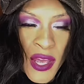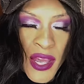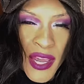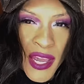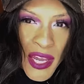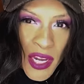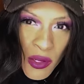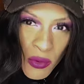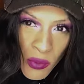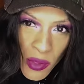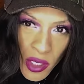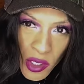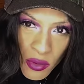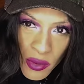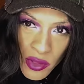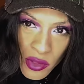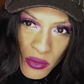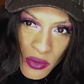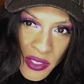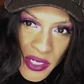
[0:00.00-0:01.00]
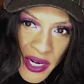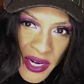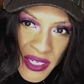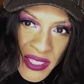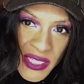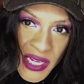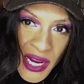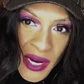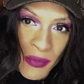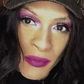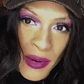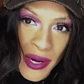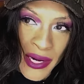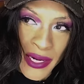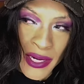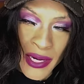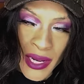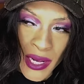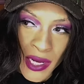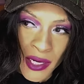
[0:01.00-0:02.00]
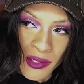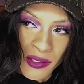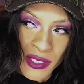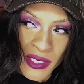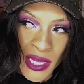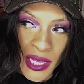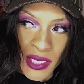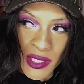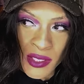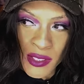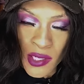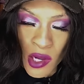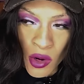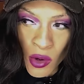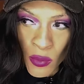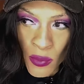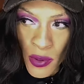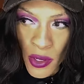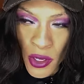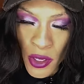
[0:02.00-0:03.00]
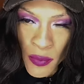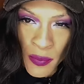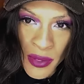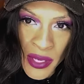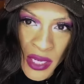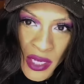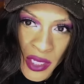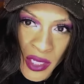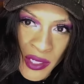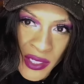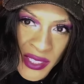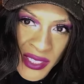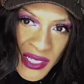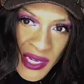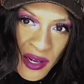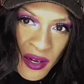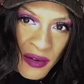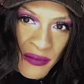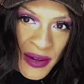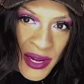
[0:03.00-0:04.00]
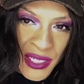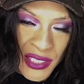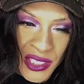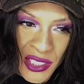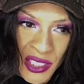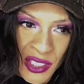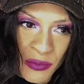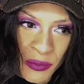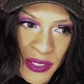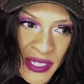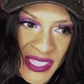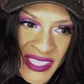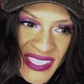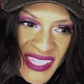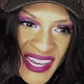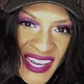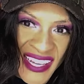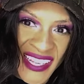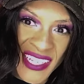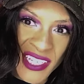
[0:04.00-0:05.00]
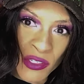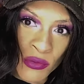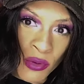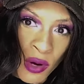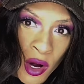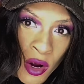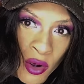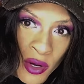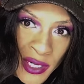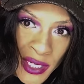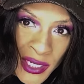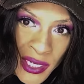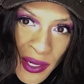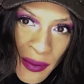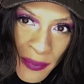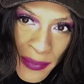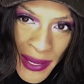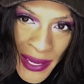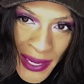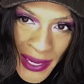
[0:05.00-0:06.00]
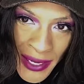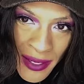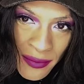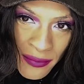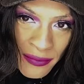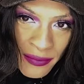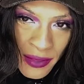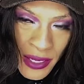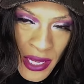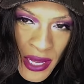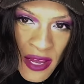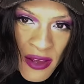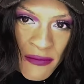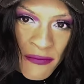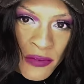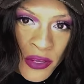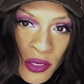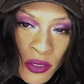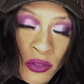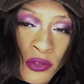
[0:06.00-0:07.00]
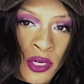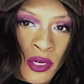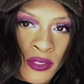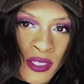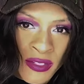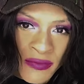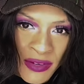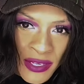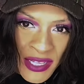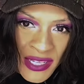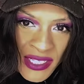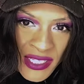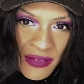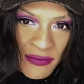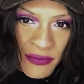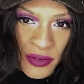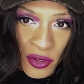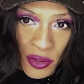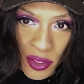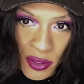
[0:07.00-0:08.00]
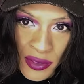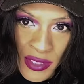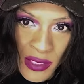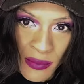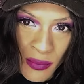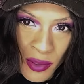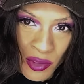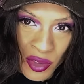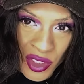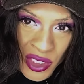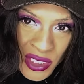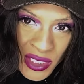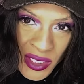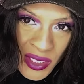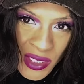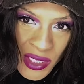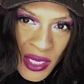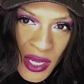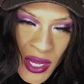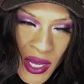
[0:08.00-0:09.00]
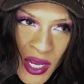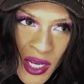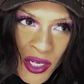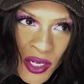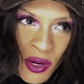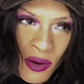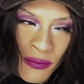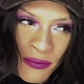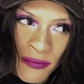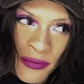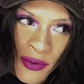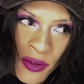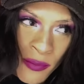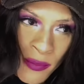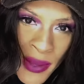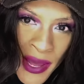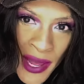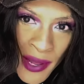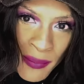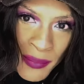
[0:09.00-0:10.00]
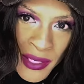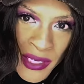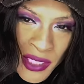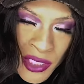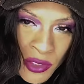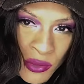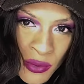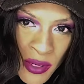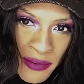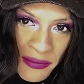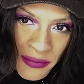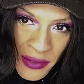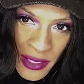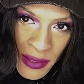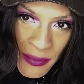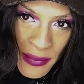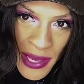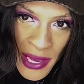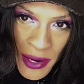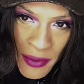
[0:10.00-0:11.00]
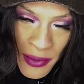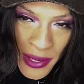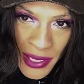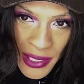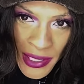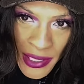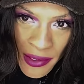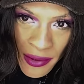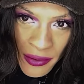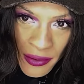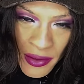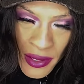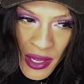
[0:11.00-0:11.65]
Anyone going through a dark time right now, staying sober, being yourself, I just want to say you are on a good path. Feel those feelings and feel those emotions. Don't feel bad because you are feeling bad right now.